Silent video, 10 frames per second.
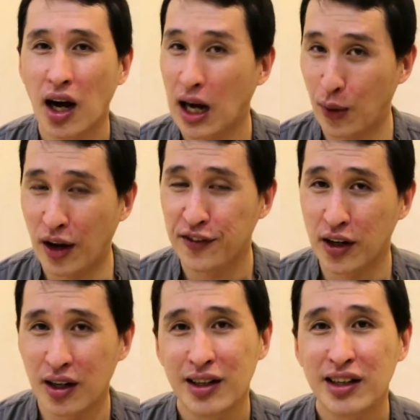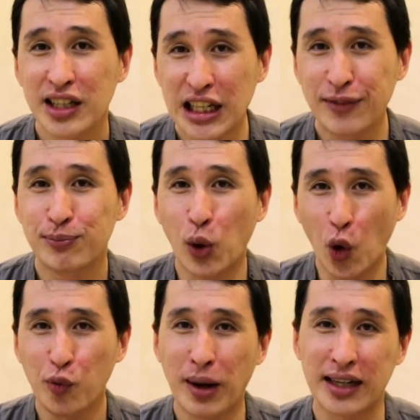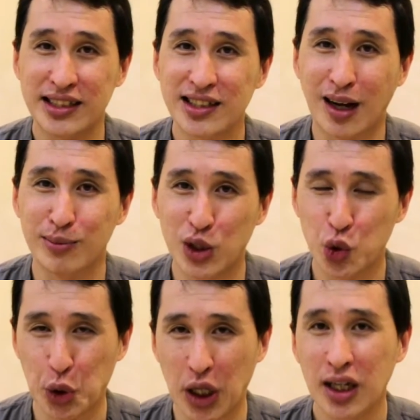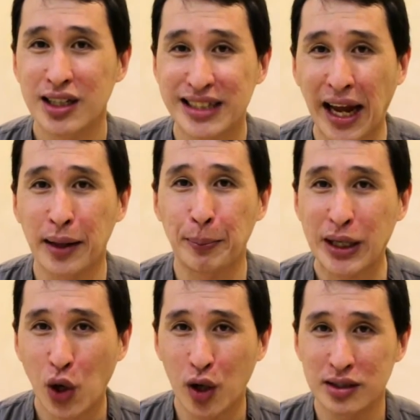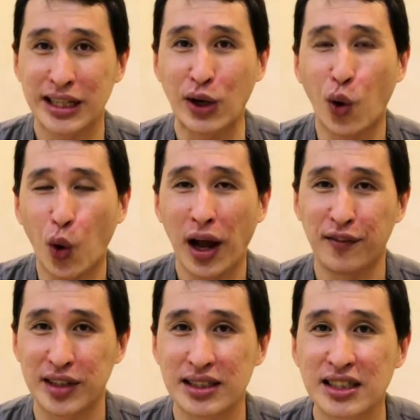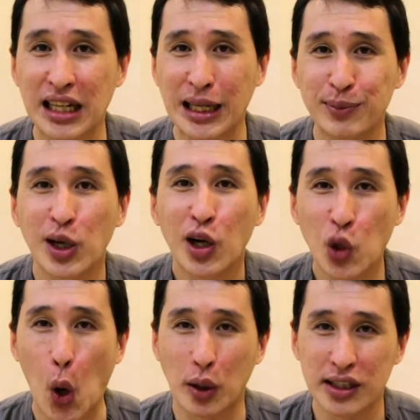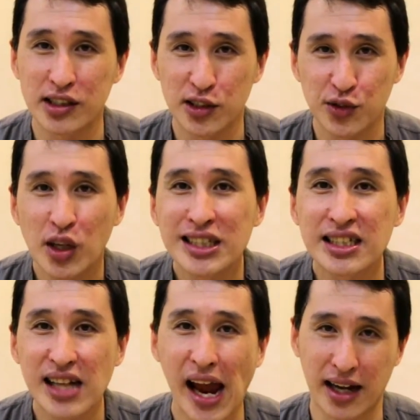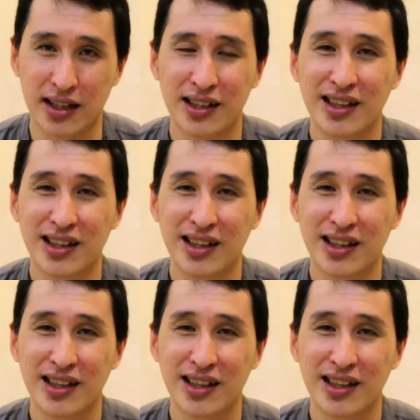However, if both parties are mature, then because they all have the same cognitive stack,